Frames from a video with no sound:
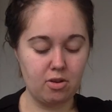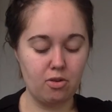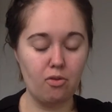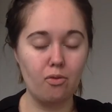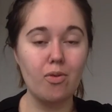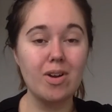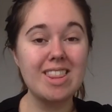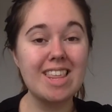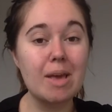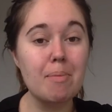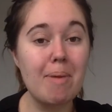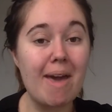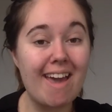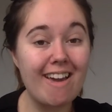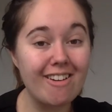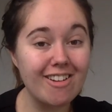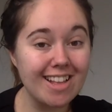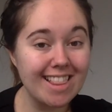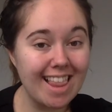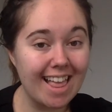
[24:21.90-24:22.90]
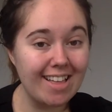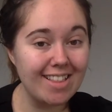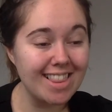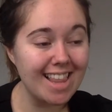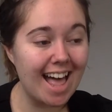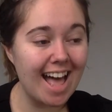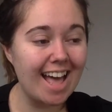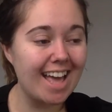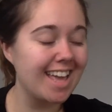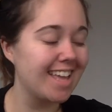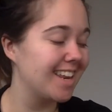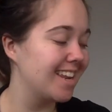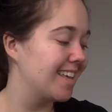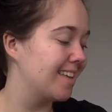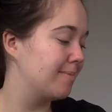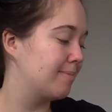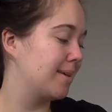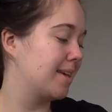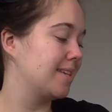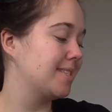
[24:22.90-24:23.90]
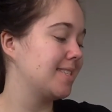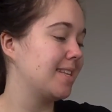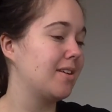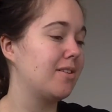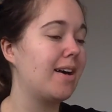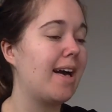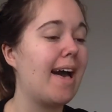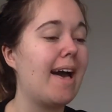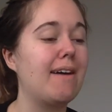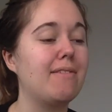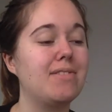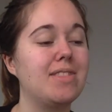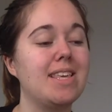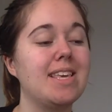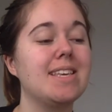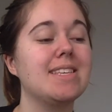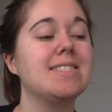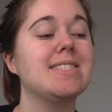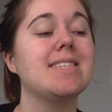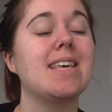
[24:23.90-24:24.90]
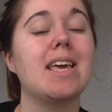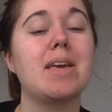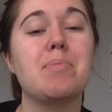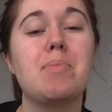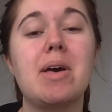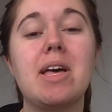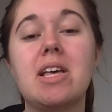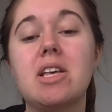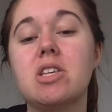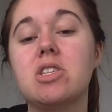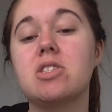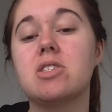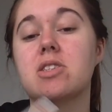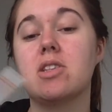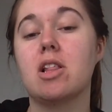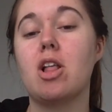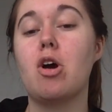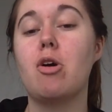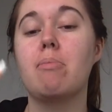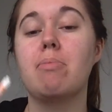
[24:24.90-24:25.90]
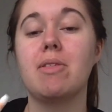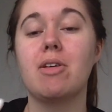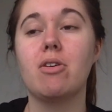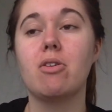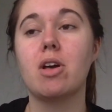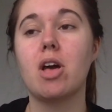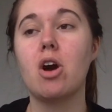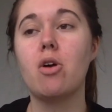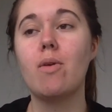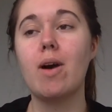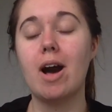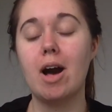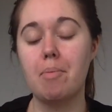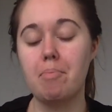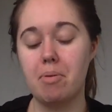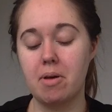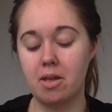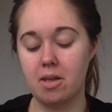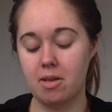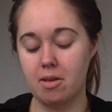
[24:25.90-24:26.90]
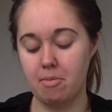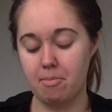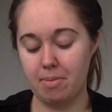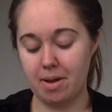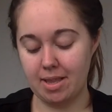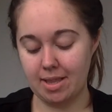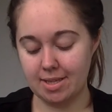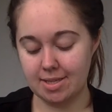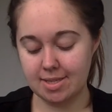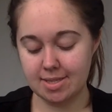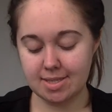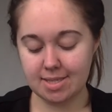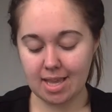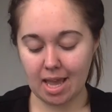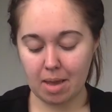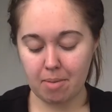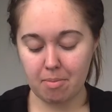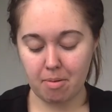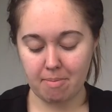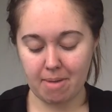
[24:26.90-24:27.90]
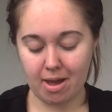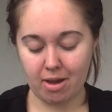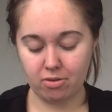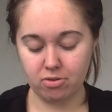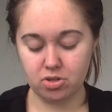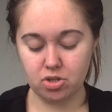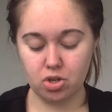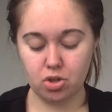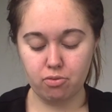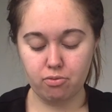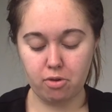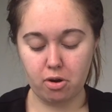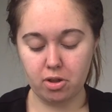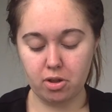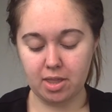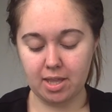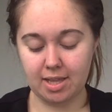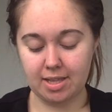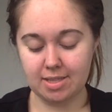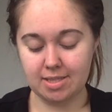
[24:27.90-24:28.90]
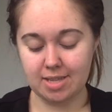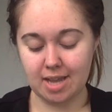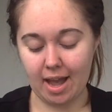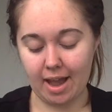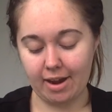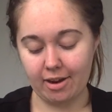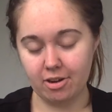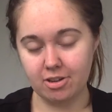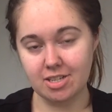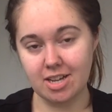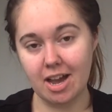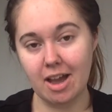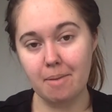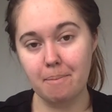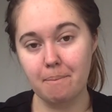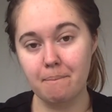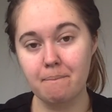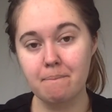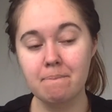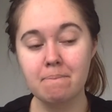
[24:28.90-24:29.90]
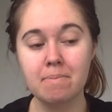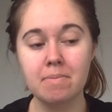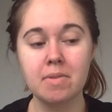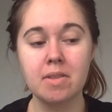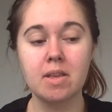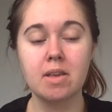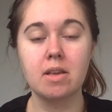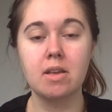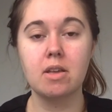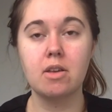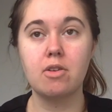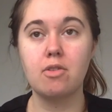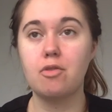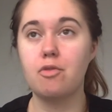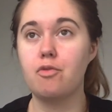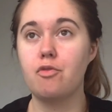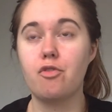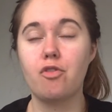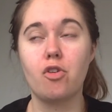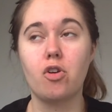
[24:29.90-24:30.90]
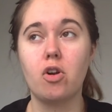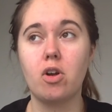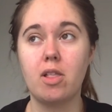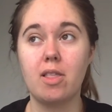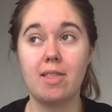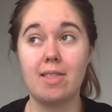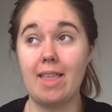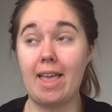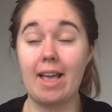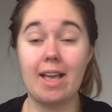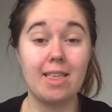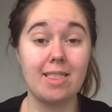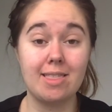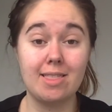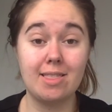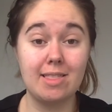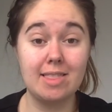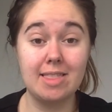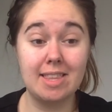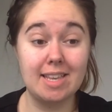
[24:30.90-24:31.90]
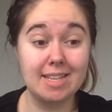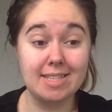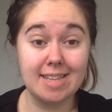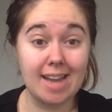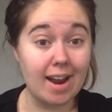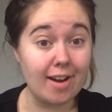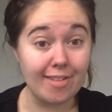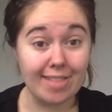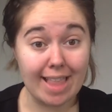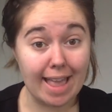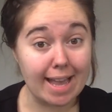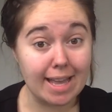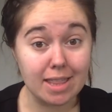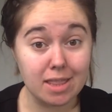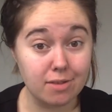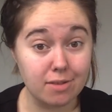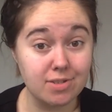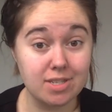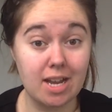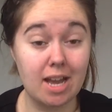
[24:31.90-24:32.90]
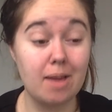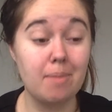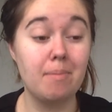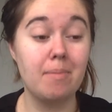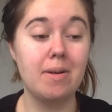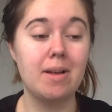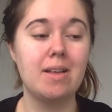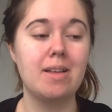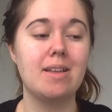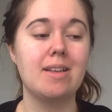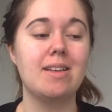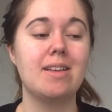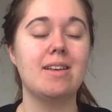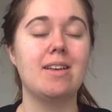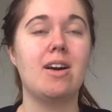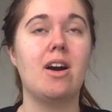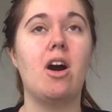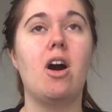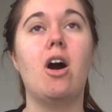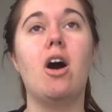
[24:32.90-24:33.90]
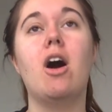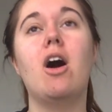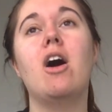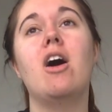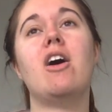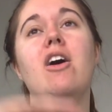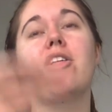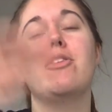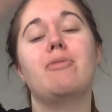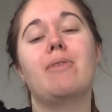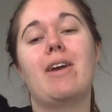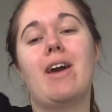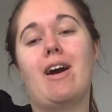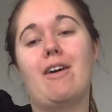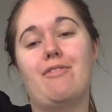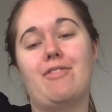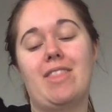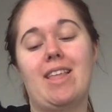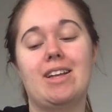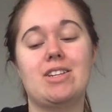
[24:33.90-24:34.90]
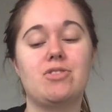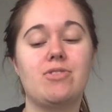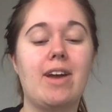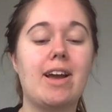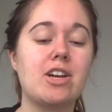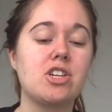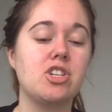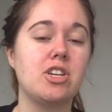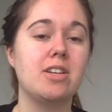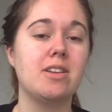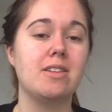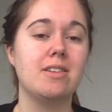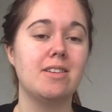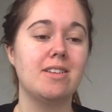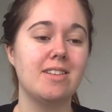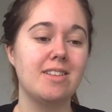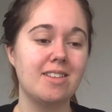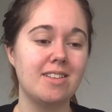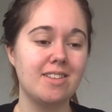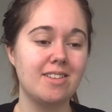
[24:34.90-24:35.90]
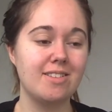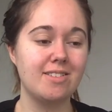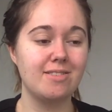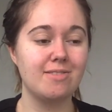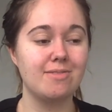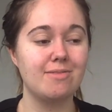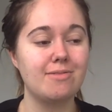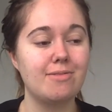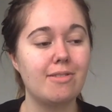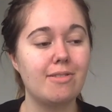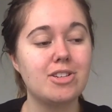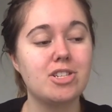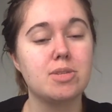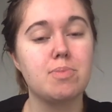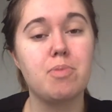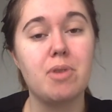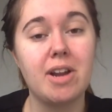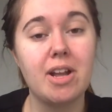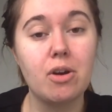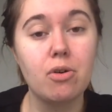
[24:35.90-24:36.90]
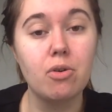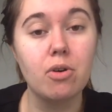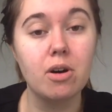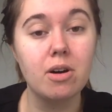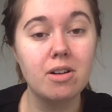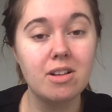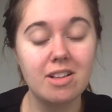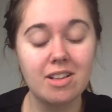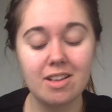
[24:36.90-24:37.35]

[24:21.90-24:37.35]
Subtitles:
with a parallel line because they'll have the same slope. They'll go up by the same amount throughout the entire time, for like the entire length of time, all the way off in that direction, which is pretty cool.